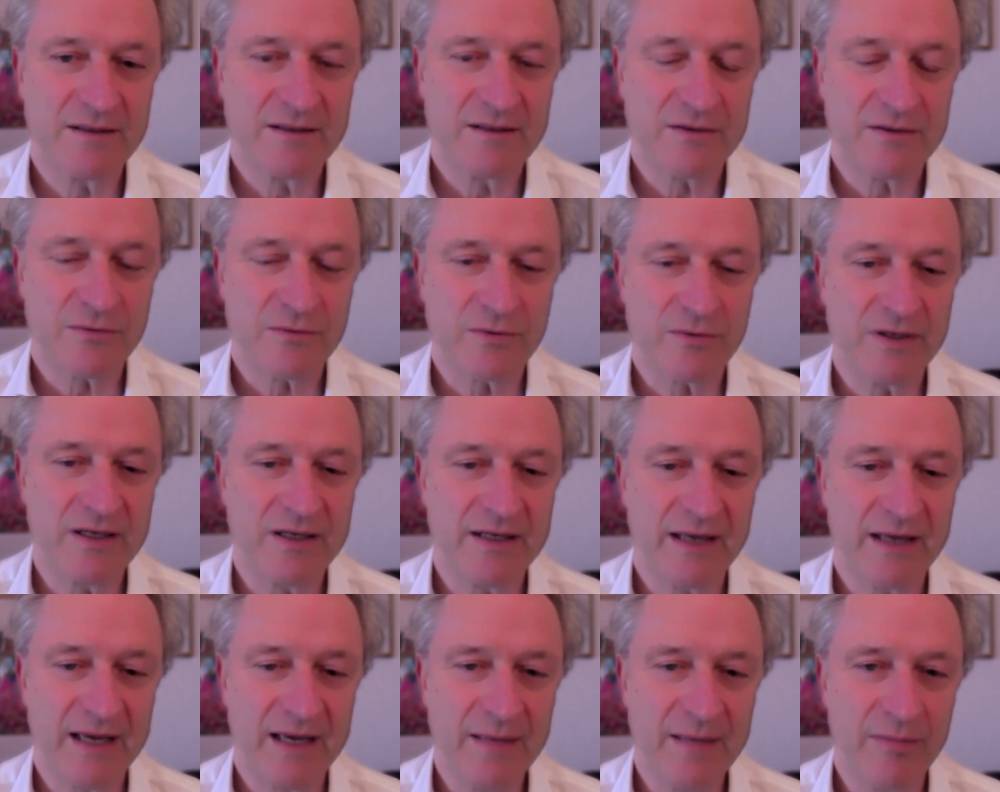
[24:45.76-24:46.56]

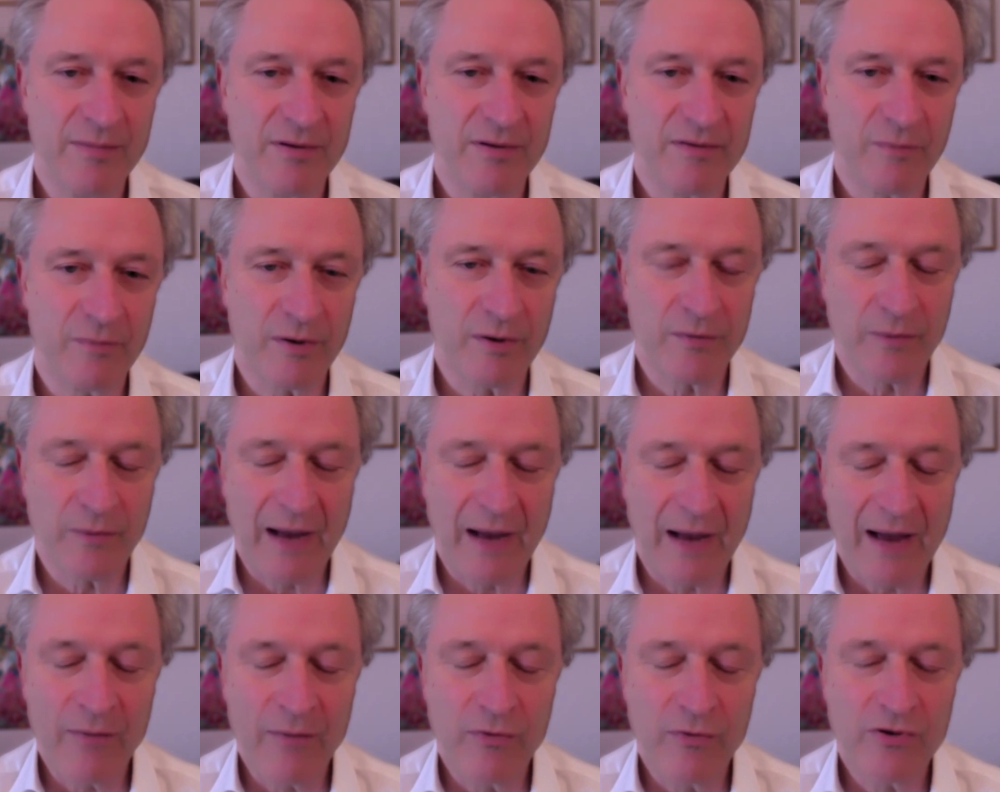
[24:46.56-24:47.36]
really able, what
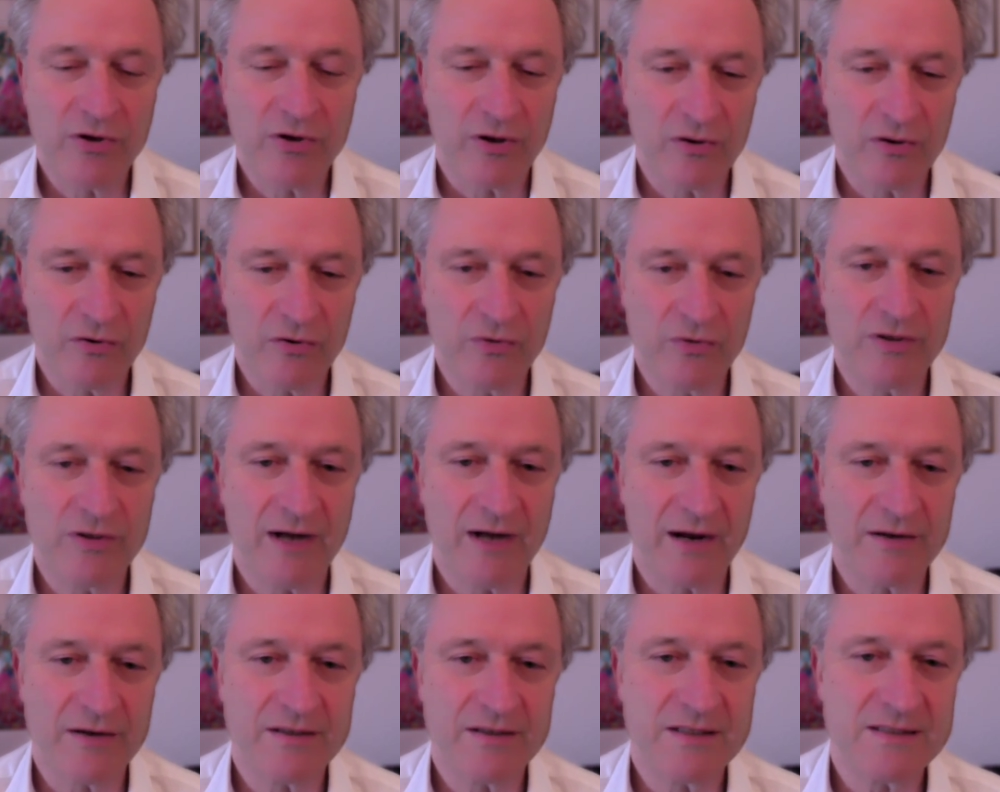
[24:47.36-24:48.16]
I would call good
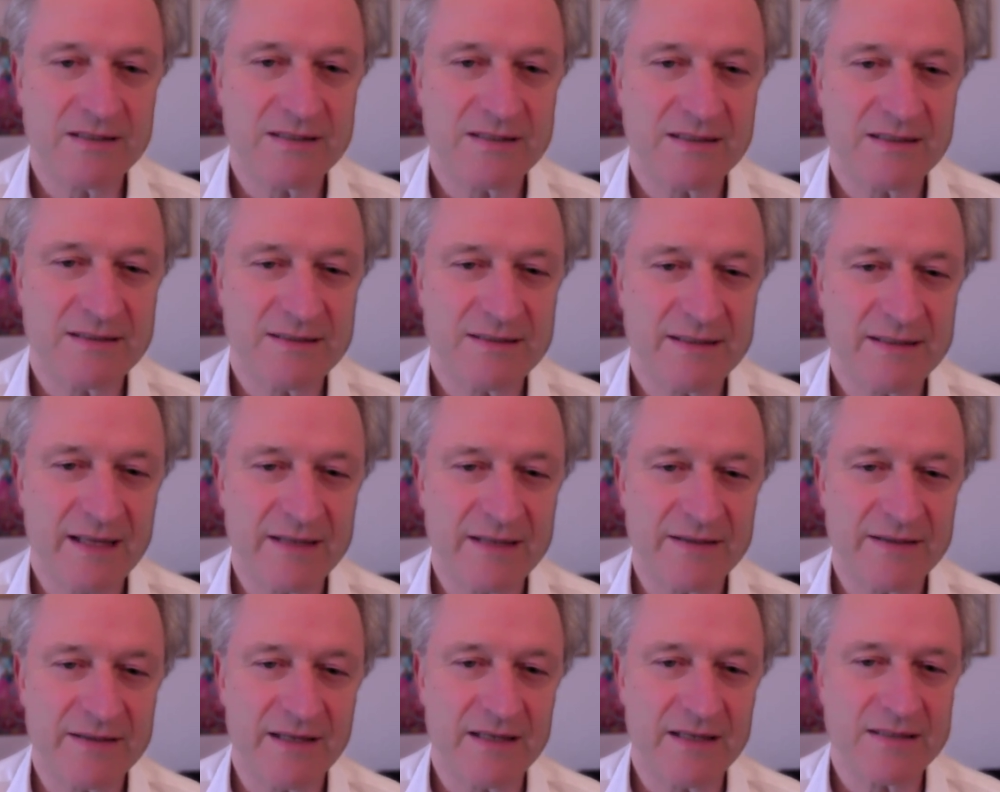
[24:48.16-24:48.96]
artists, is
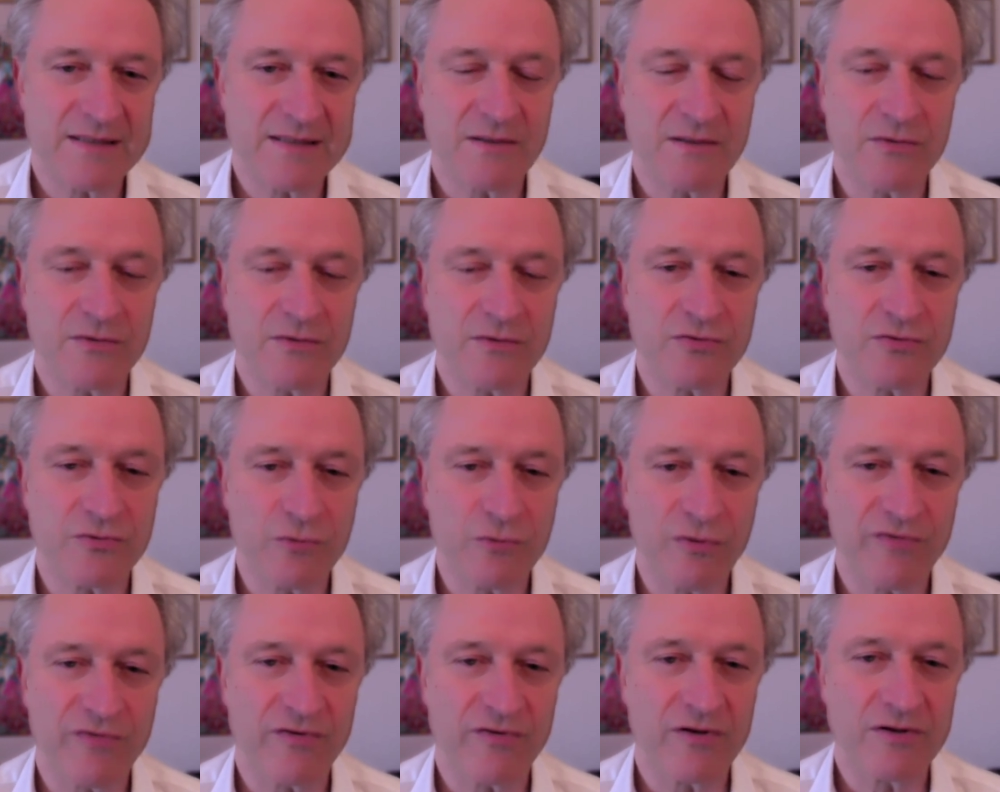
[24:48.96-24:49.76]
that they're so
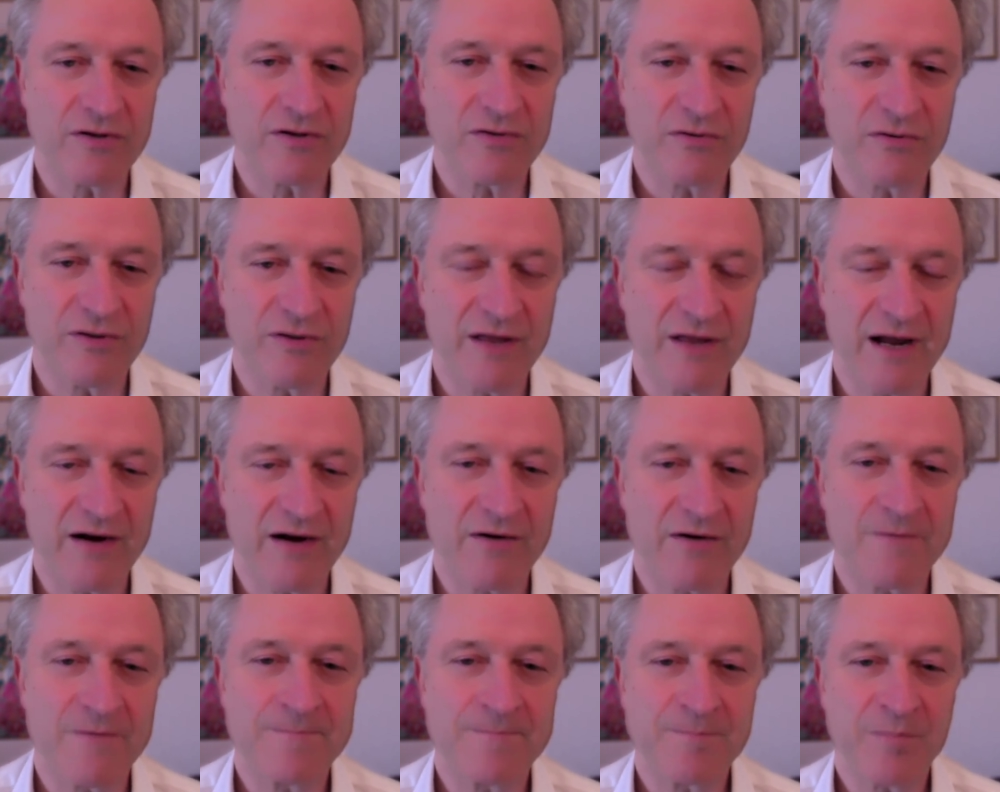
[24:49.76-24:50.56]
truthful to
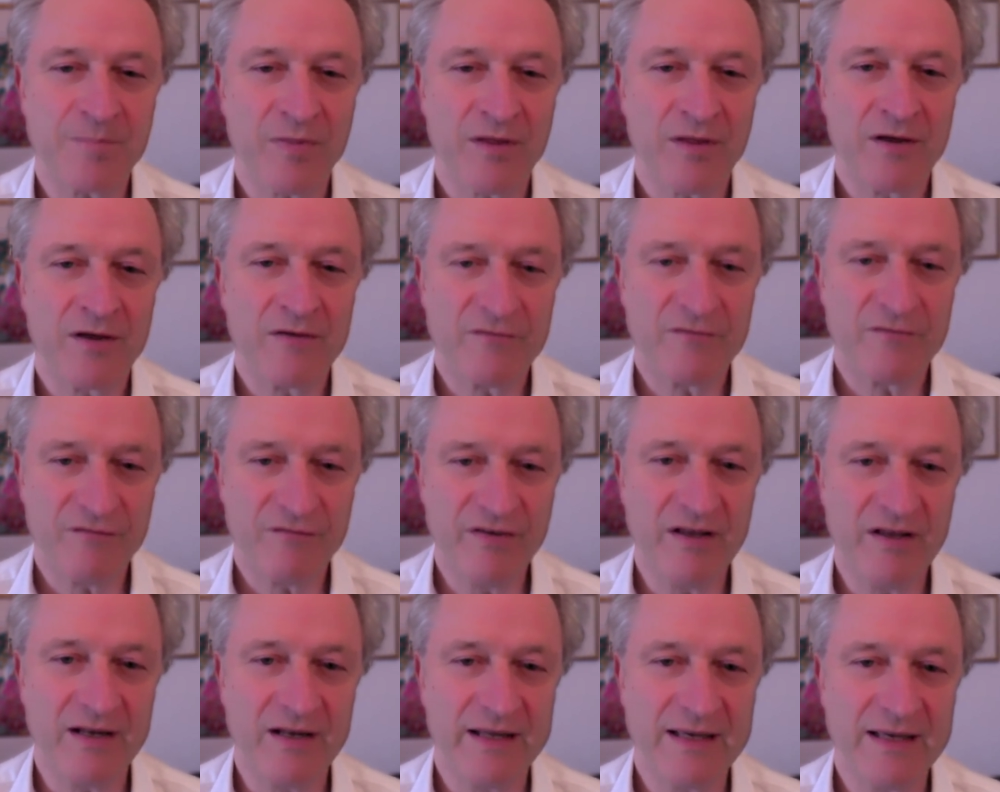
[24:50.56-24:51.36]
their
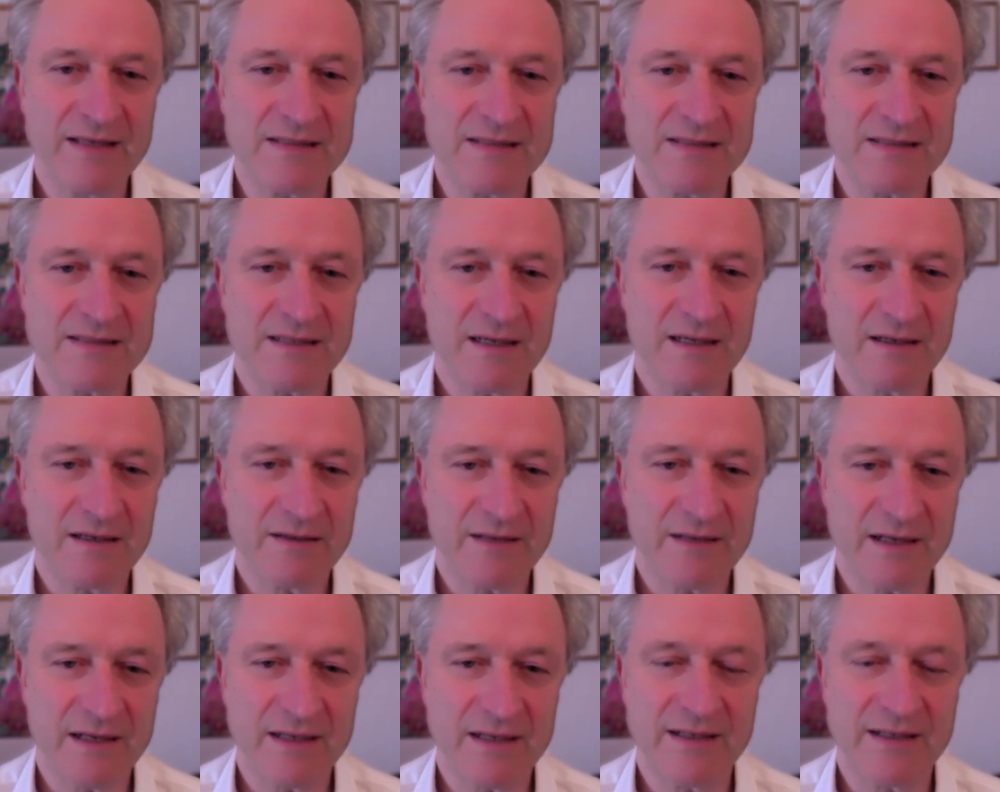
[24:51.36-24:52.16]
feelings, yeah,
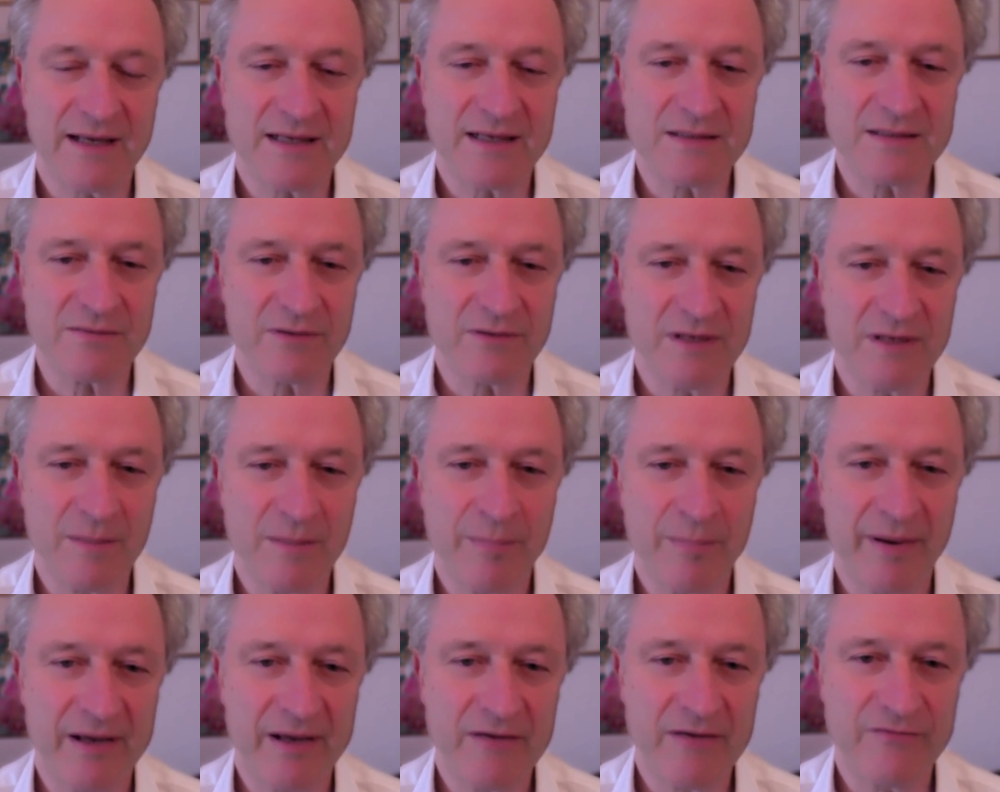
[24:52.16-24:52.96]
that it gets really
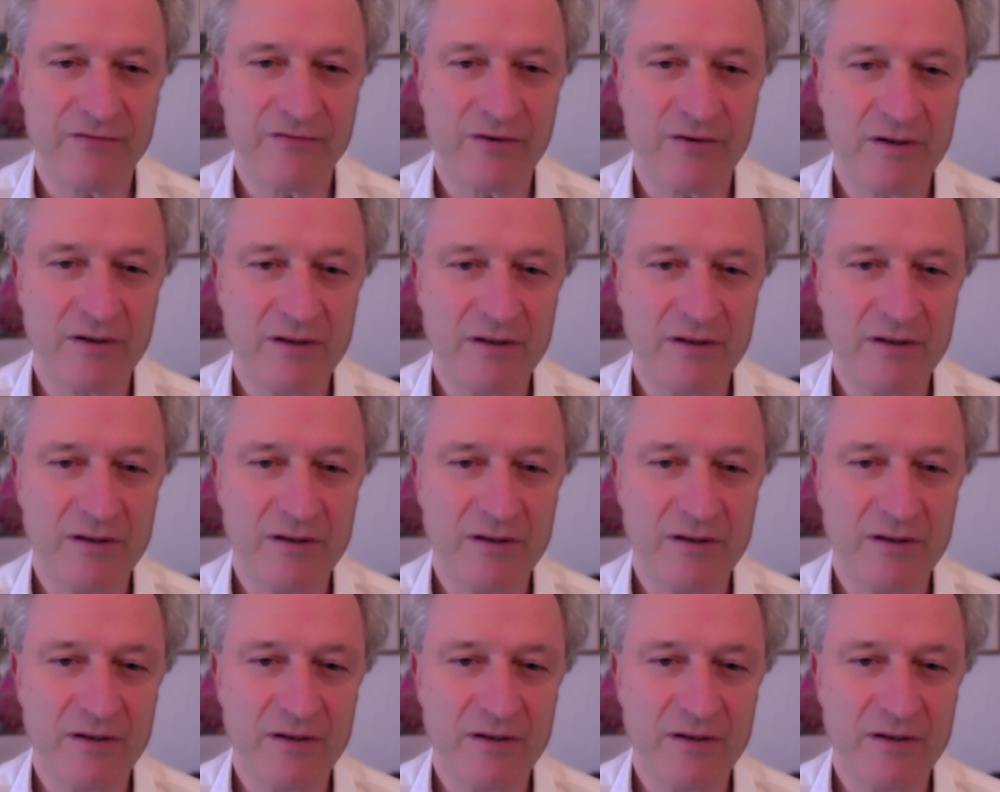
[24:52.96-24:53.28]
painful,